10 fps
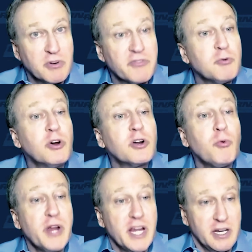But if you want to
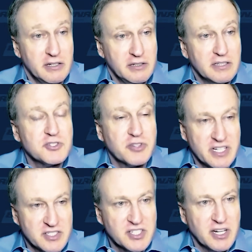win, then
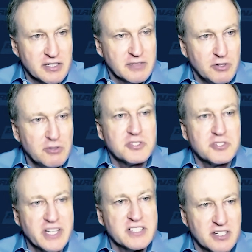transcend. Use the
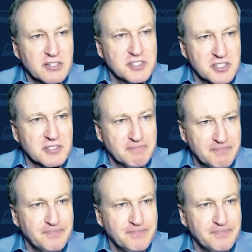transcender system.